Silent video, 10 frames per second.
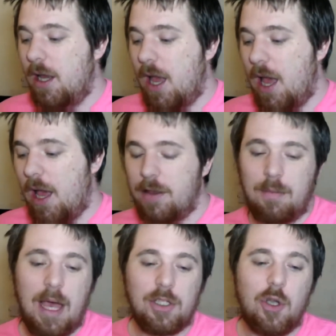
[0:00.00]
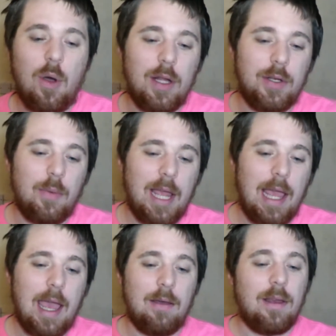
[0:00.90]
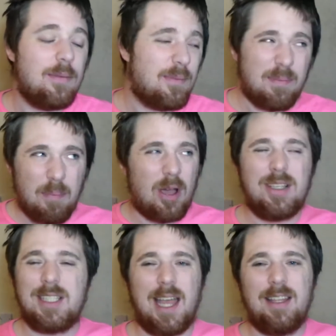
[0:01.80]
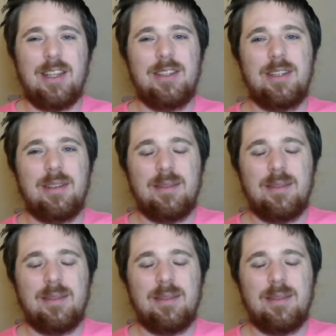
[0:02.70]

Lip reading: The match got underway, bog standard.